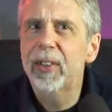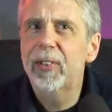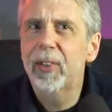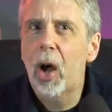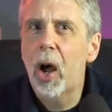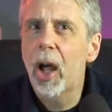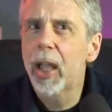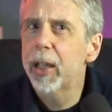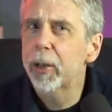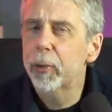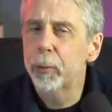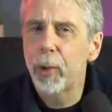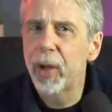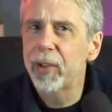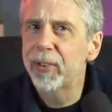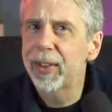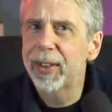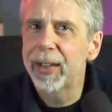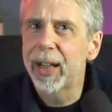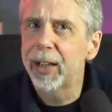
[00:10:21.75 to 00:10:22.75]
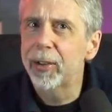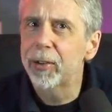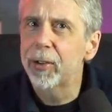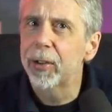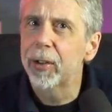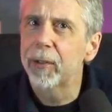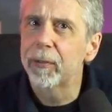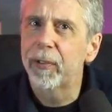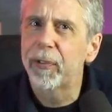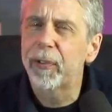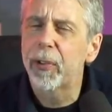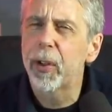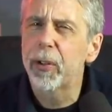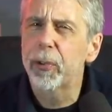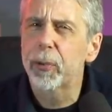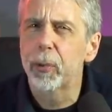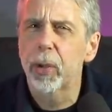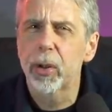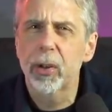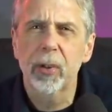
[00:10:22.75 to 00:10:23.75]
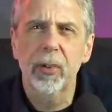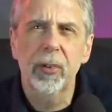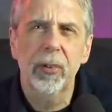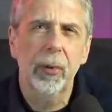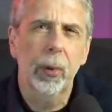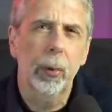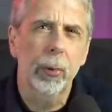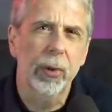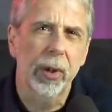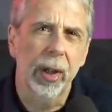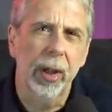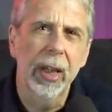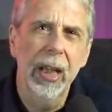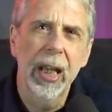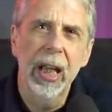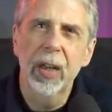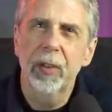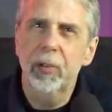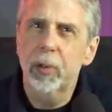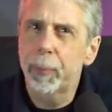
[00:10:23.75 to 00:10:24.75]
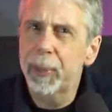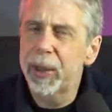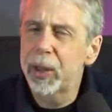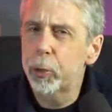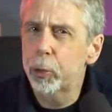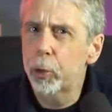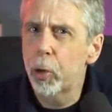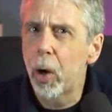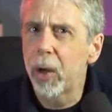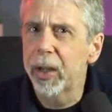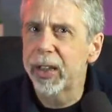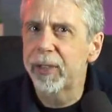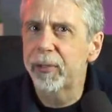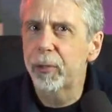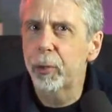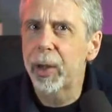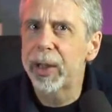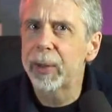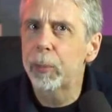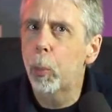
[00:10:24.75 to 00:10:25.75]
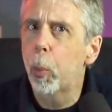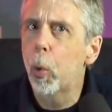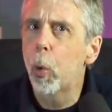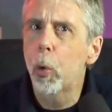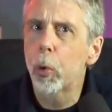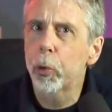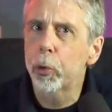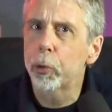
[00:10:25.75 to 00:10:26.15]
tired resignation of the first Russian soldier to be tried for a war